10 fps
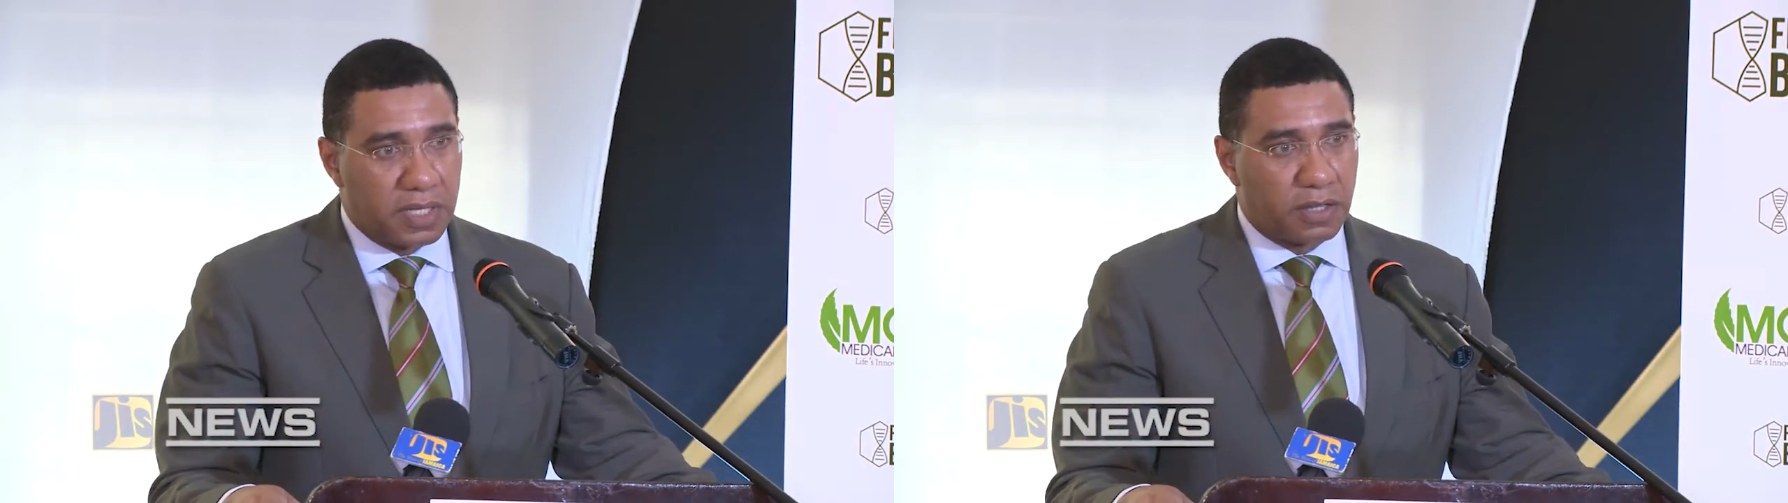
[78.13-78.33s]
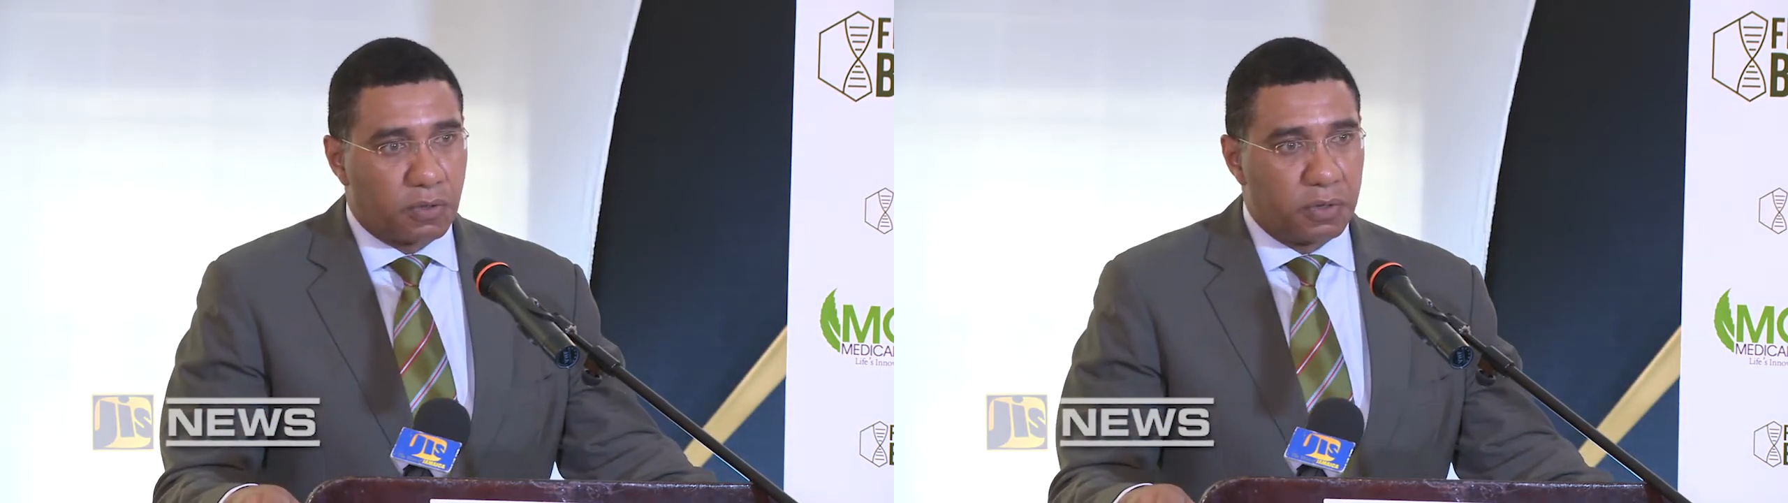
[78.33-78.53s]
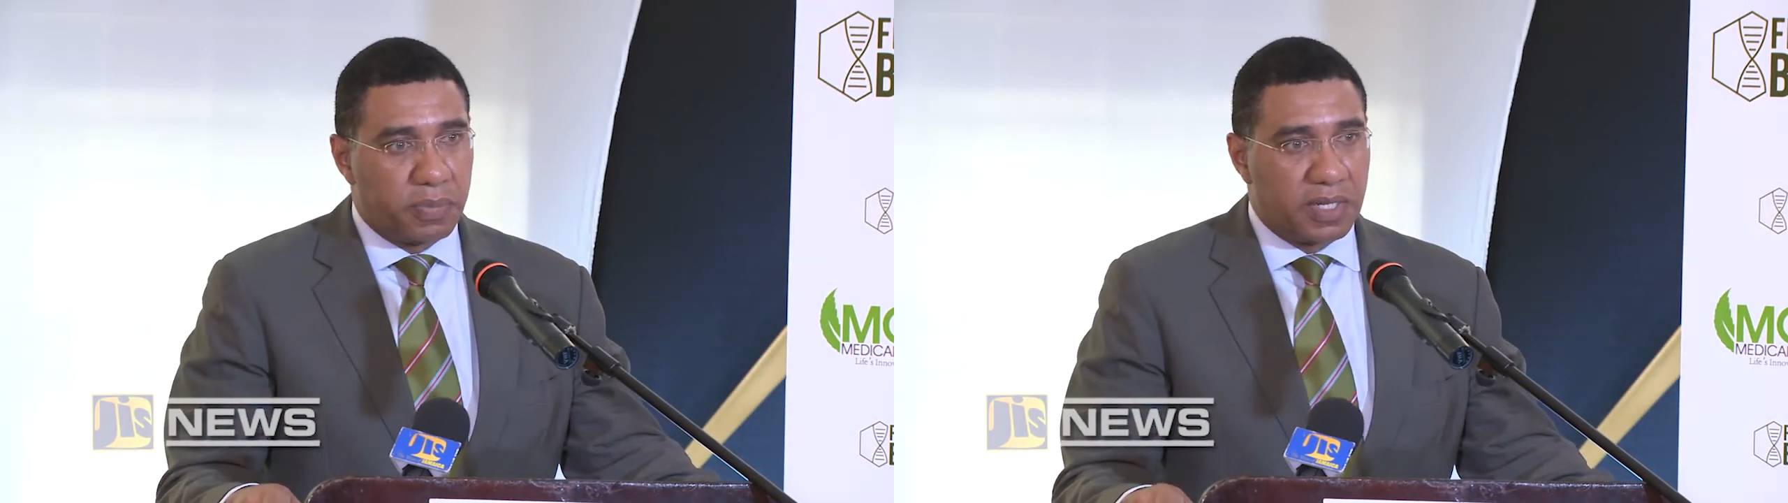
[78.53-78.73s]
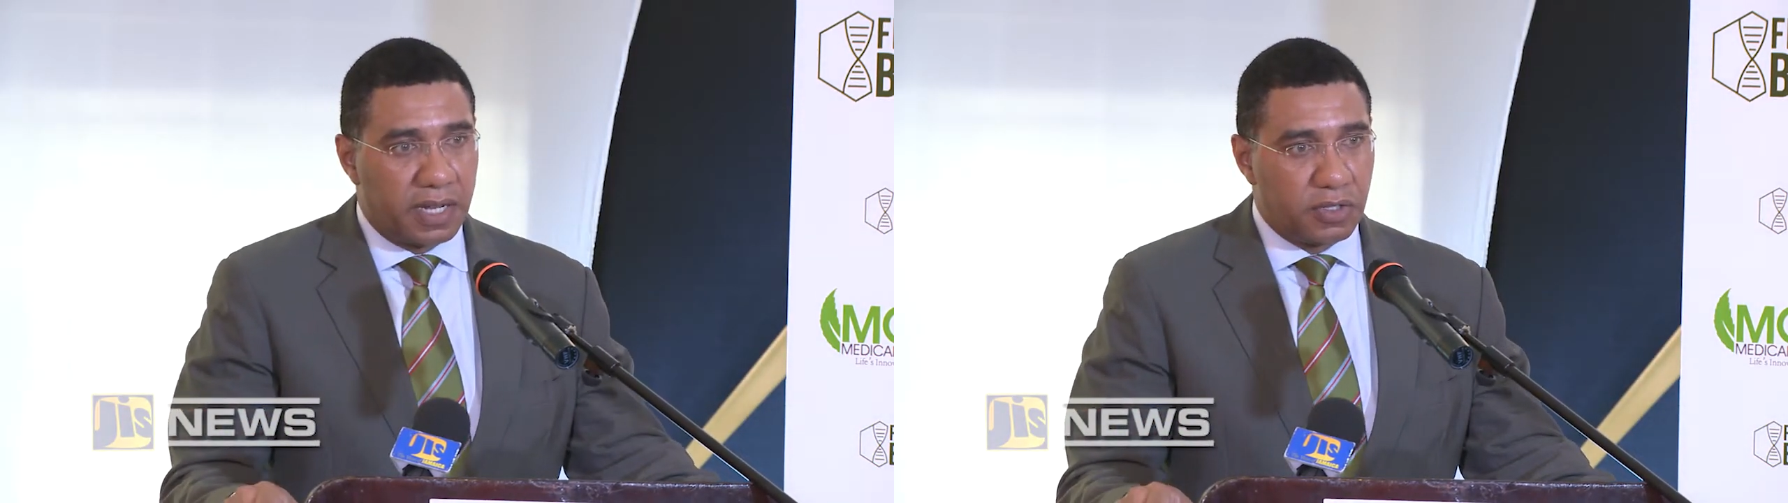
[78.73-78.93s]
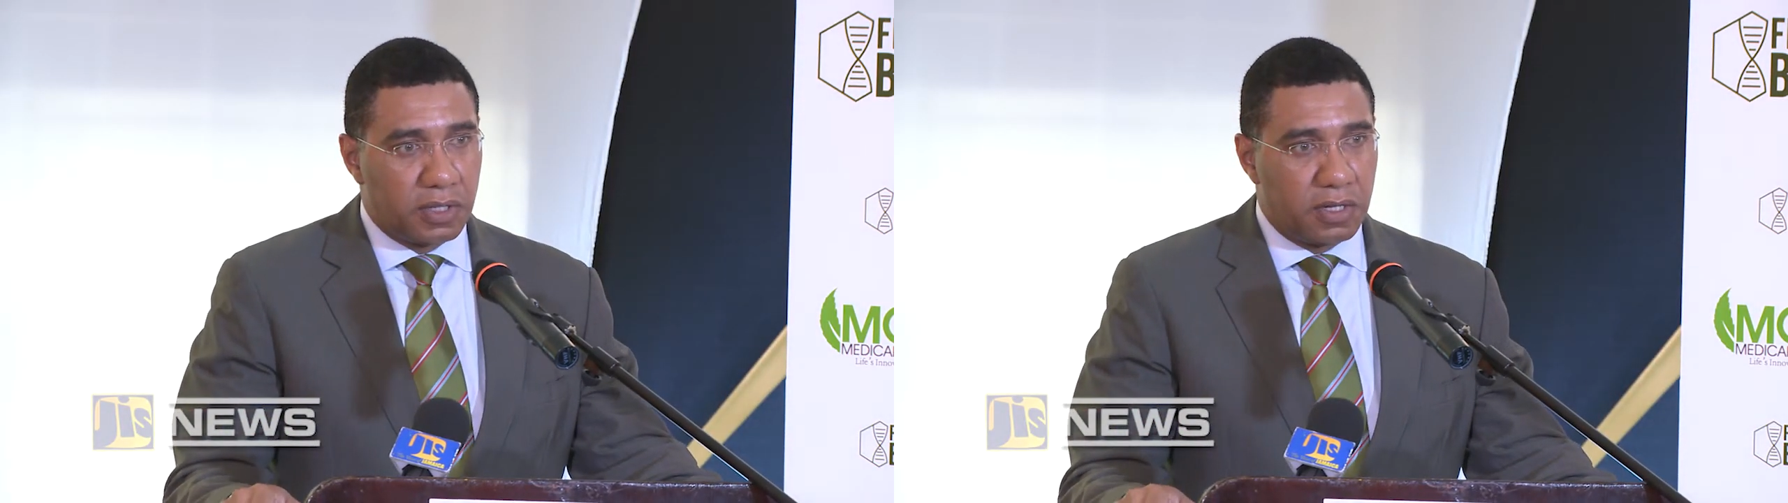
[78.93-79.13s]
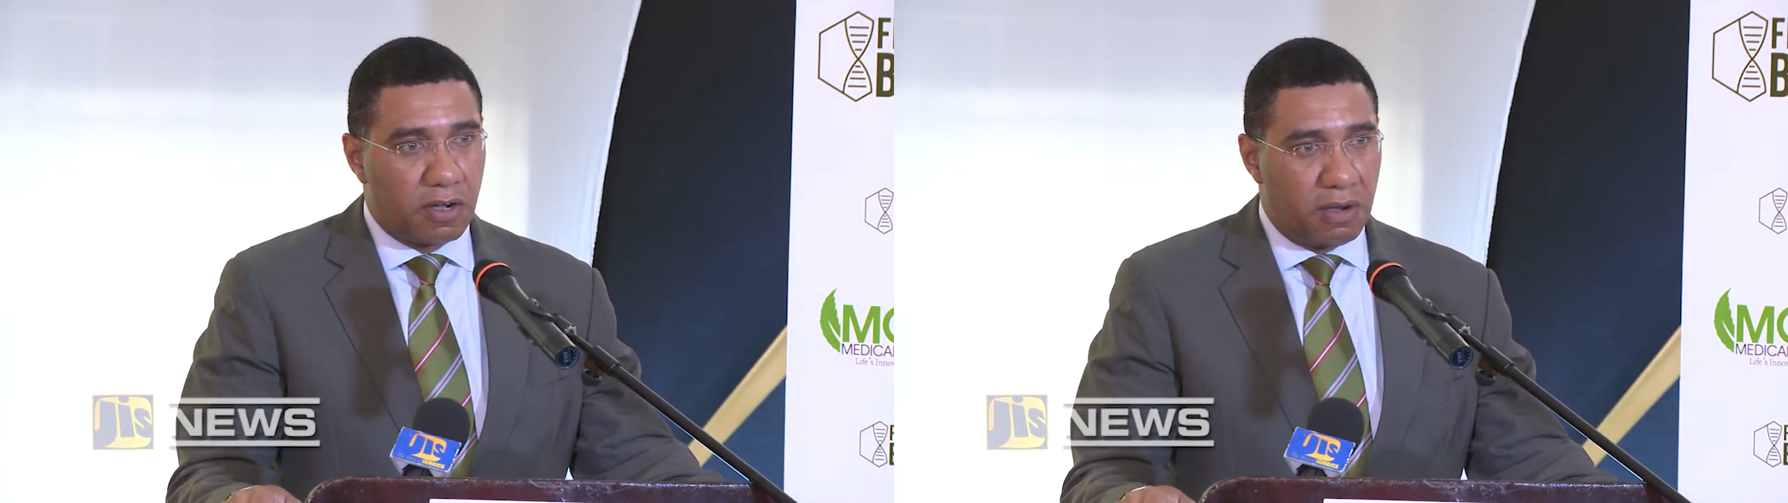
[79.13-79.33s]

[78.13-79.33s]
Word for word: that could potentially